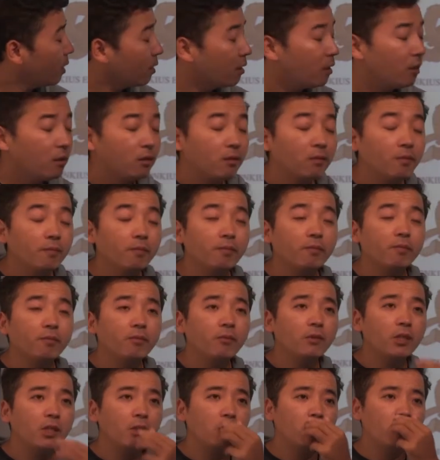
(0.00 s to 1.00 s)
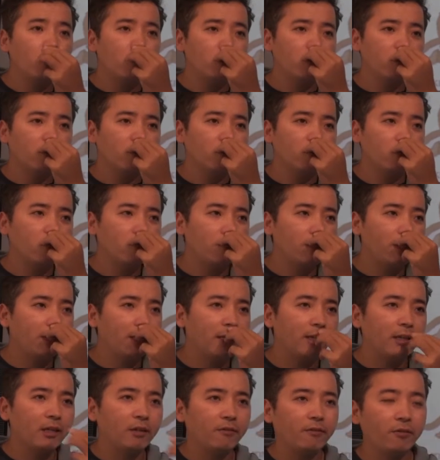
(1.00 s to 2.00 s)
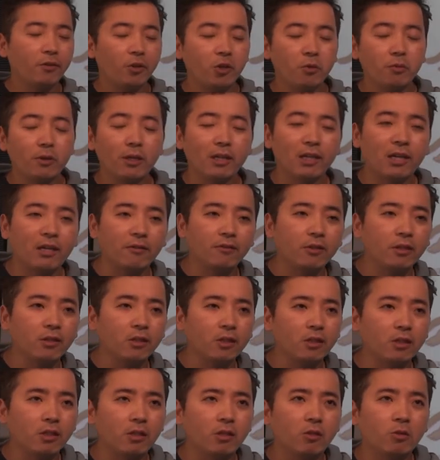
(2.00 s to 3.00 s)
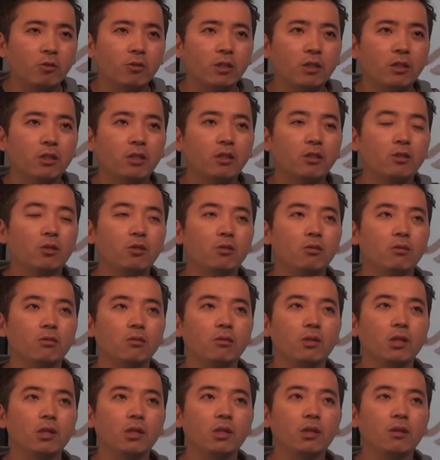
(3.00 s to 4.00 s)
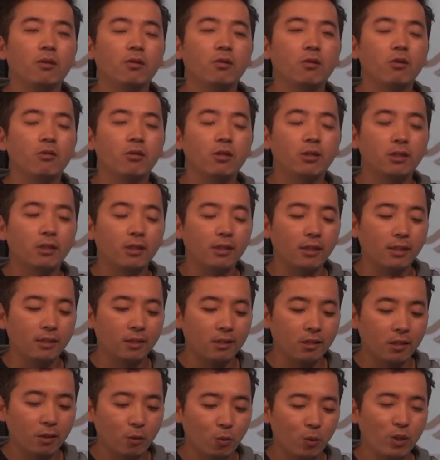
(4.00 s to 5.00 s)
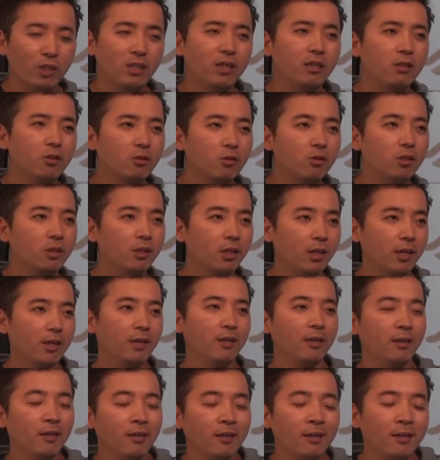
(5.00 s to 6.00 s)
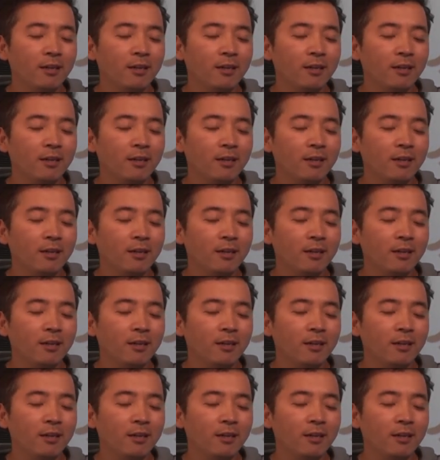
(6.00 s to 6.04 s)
think in the course of human lives, it's interesting to notice that we tend to say